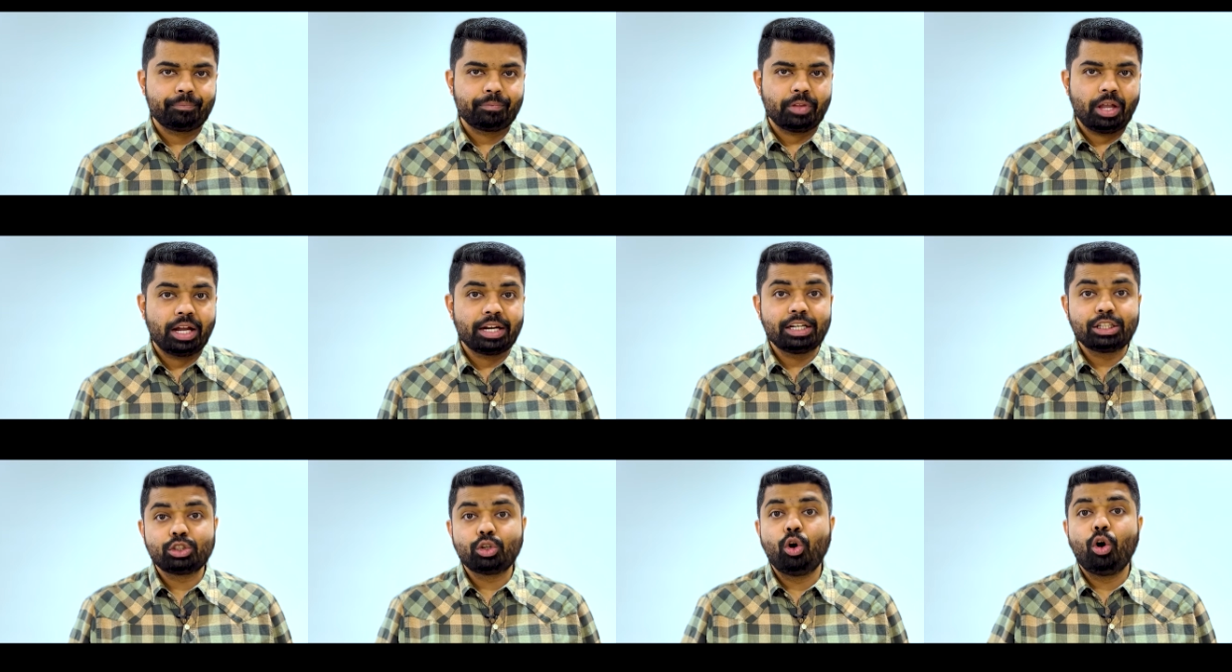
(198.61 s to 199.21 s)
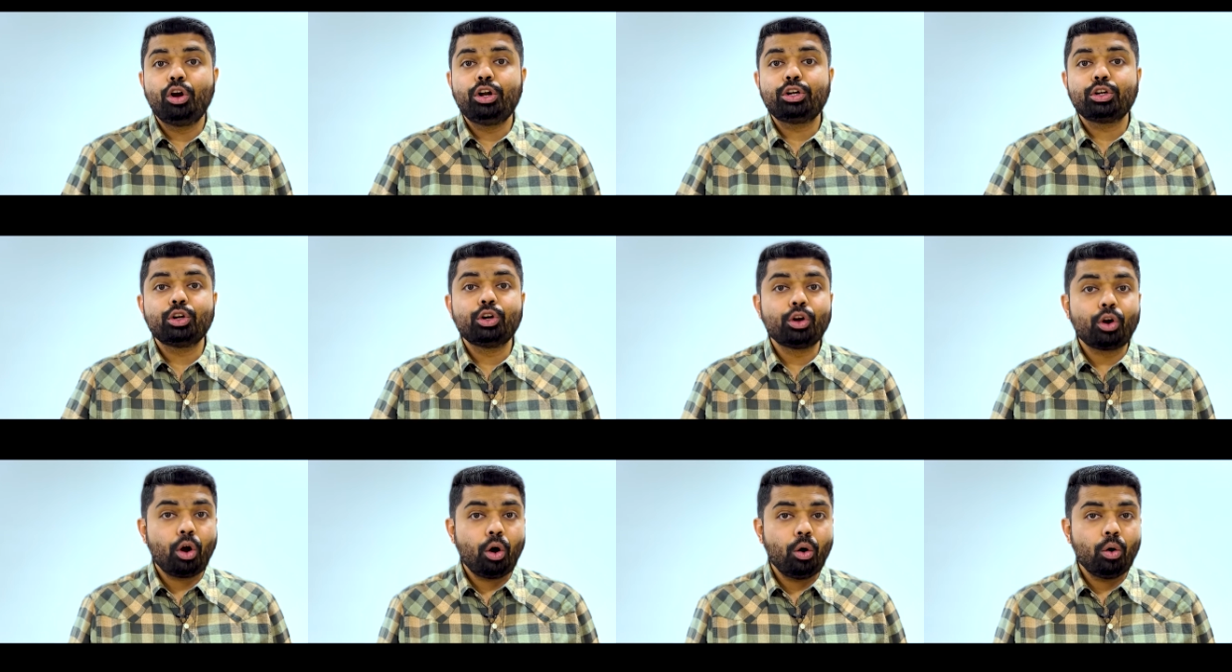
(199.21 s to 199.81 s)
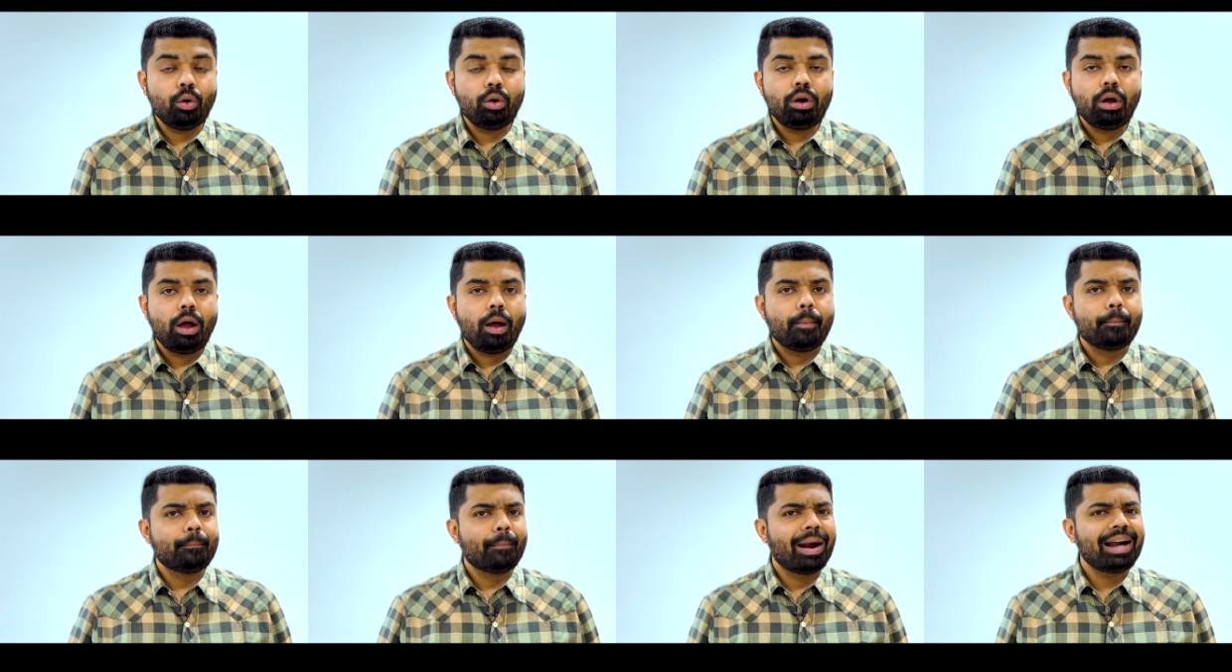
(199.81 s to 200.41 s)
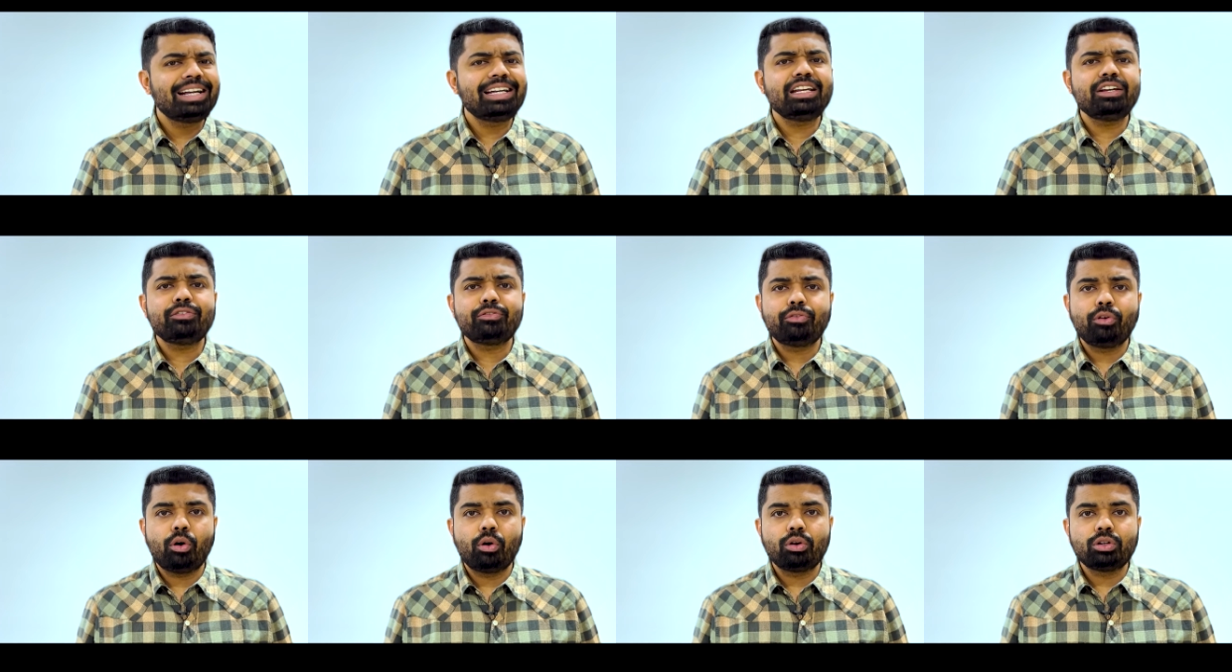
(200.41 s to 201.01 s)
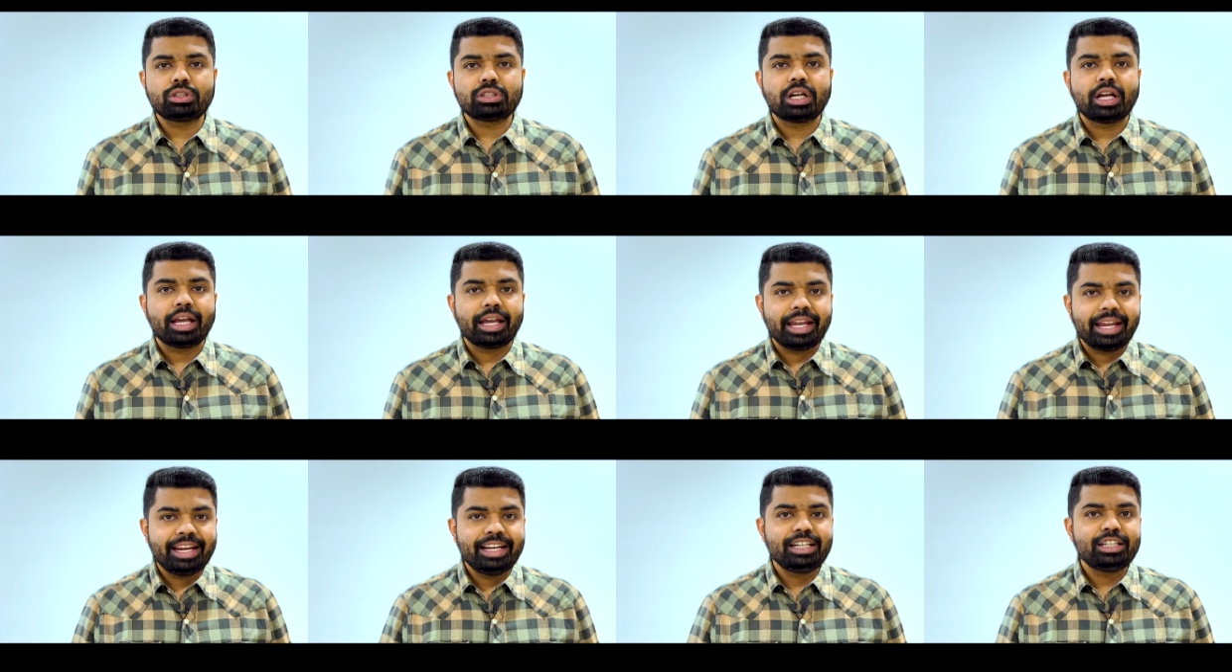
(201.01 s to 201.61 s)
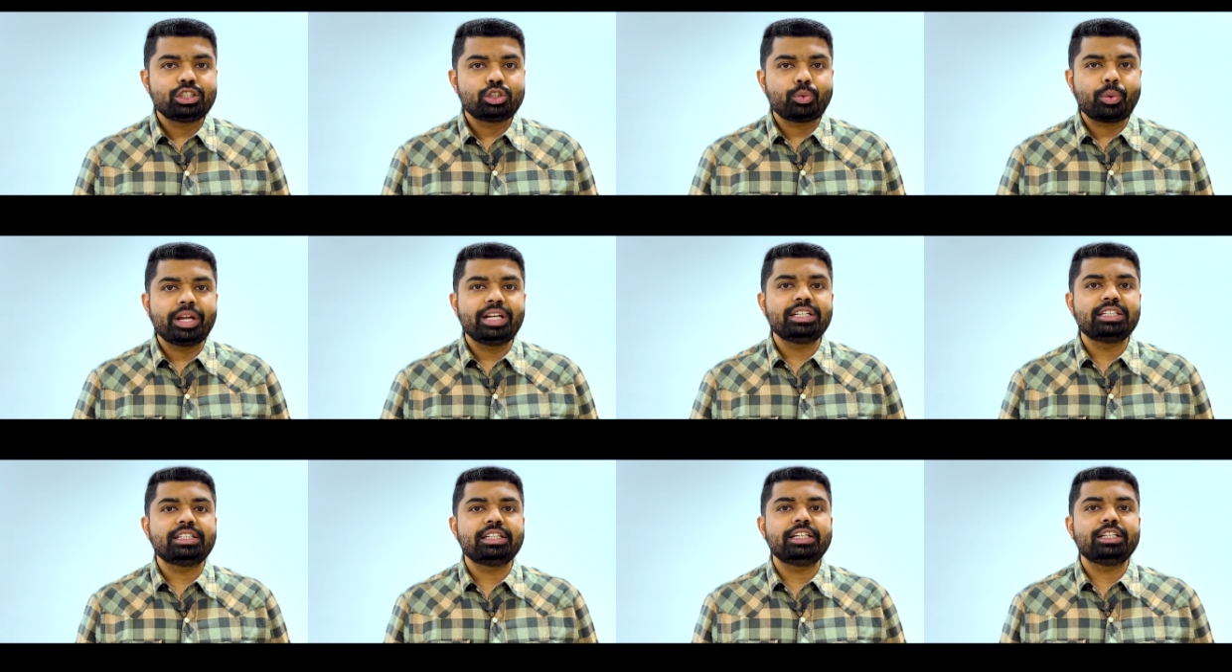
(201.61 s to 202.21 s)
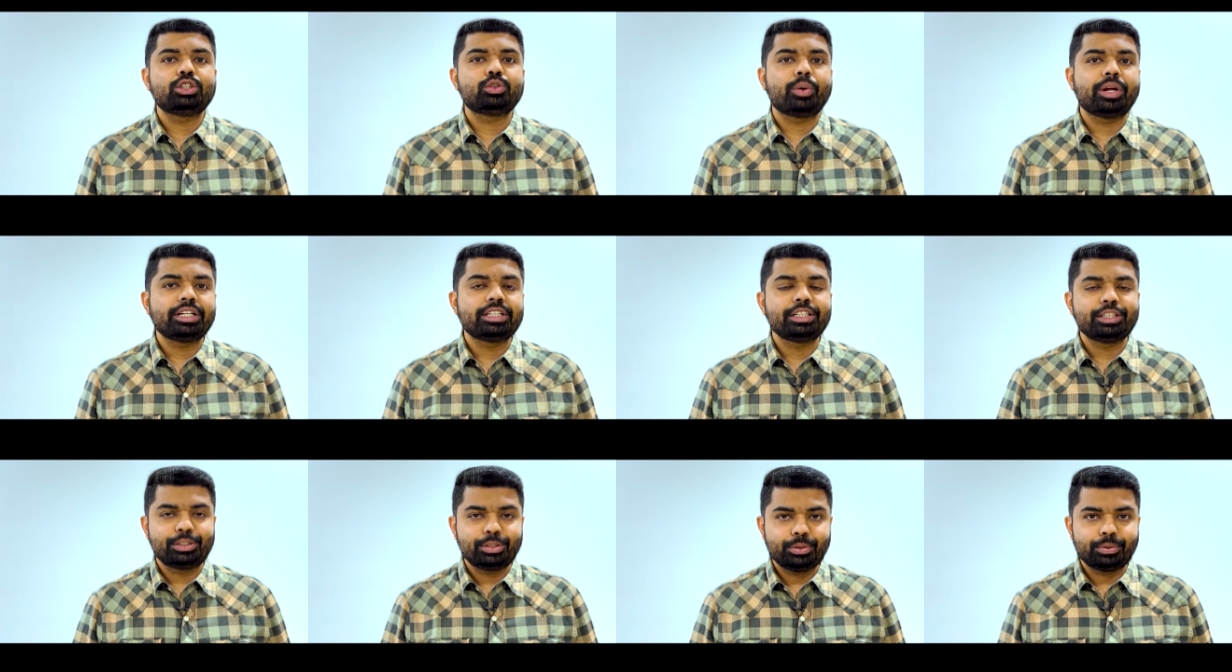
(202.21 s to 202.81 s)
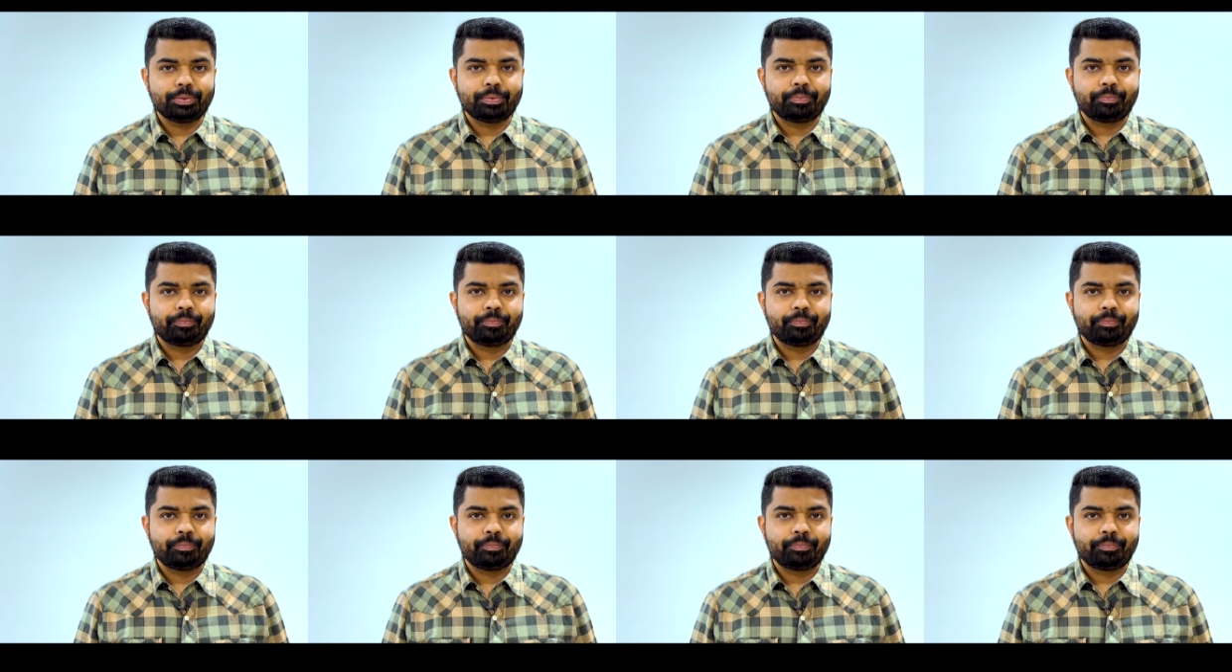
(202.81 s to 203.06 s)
and it's going to grow multifold in 2022.